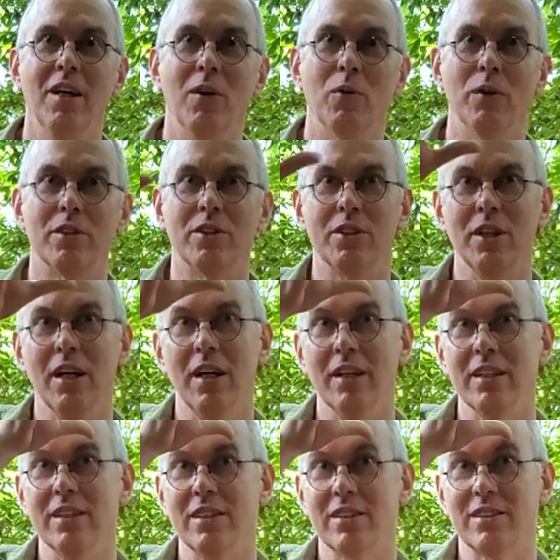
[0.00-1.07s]
which
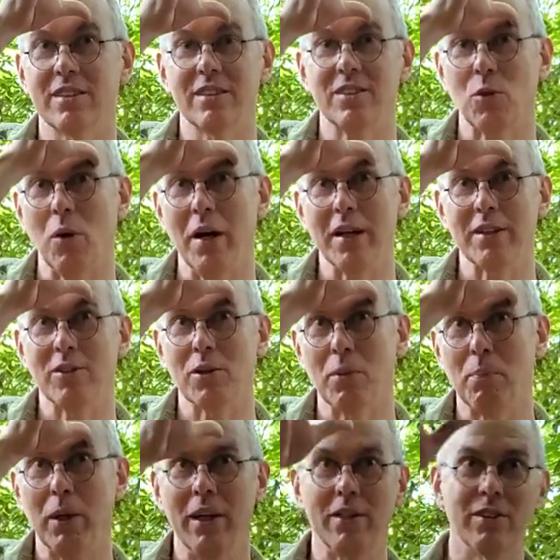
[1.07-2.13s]
is trying to the
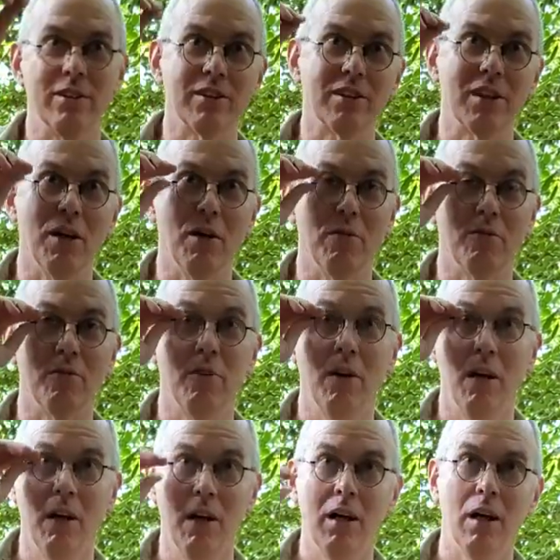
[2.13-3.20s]
patience of
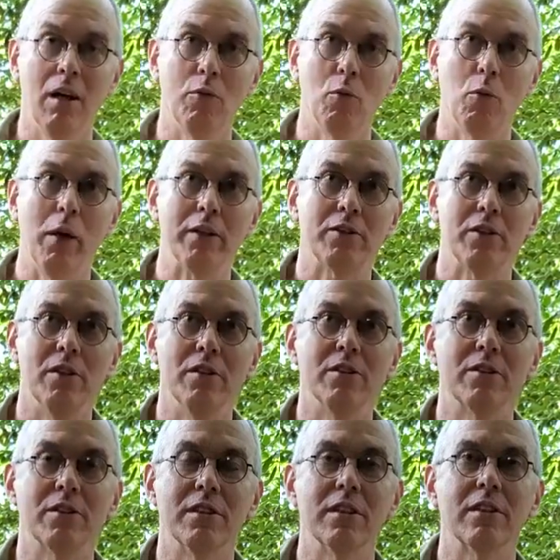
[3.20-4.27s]

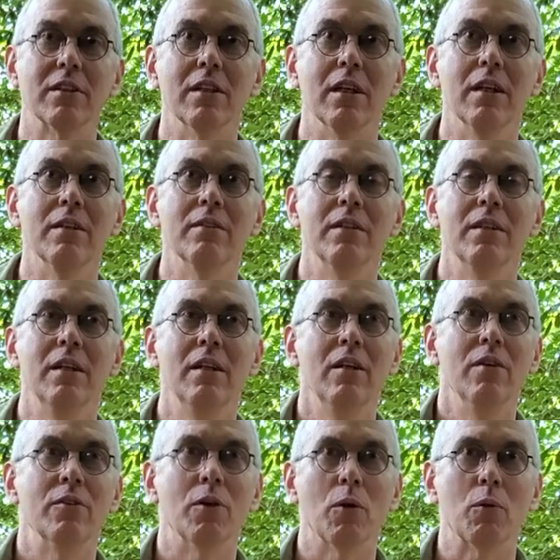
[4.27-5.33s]
Westerners that
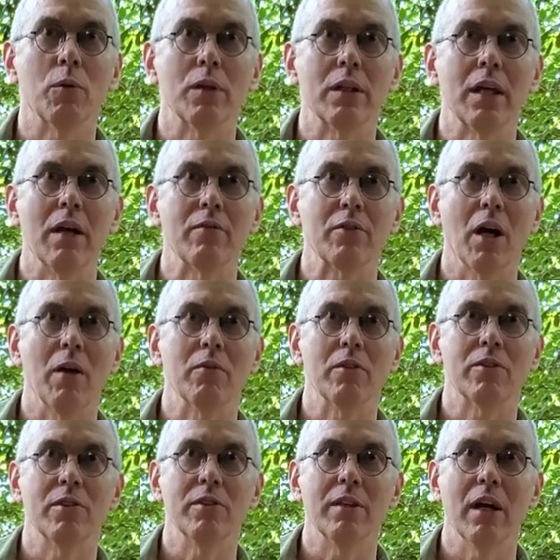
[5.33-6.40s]
don't really have time to
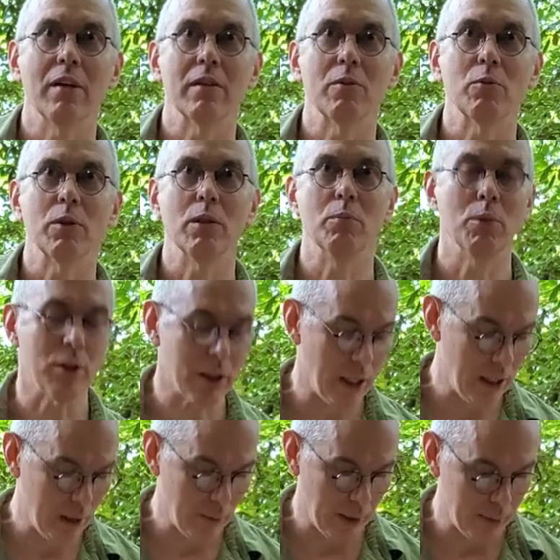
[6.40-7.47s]
sit down and read a book
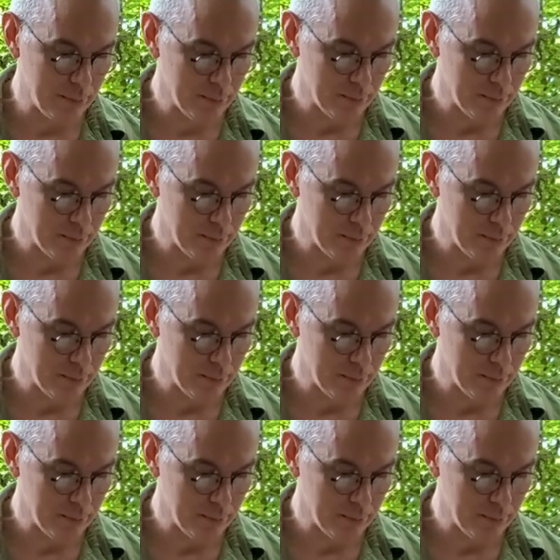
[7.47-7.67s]
anyway.